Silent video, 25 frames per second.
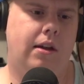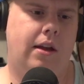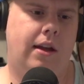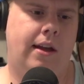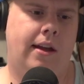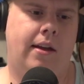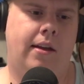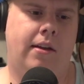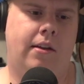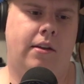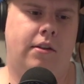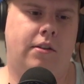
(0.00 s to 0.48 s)

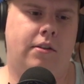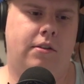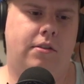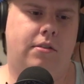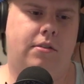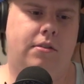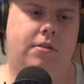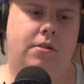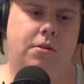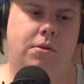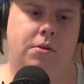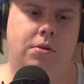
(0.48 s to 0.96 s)

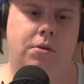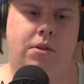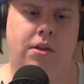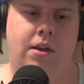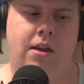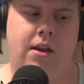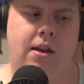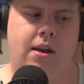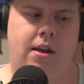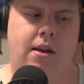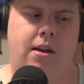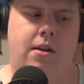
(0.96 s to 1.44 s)
as to
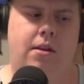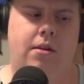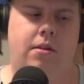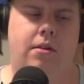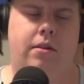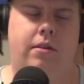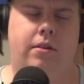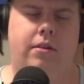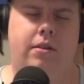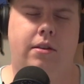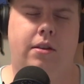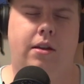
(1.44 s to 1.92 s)
the
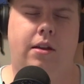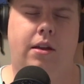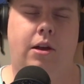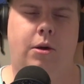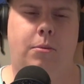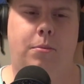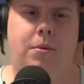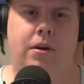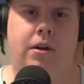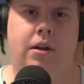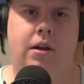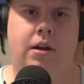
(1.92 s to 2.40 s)

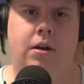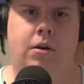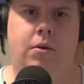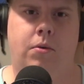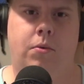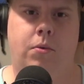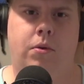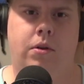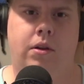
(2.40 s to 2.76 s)
helping out,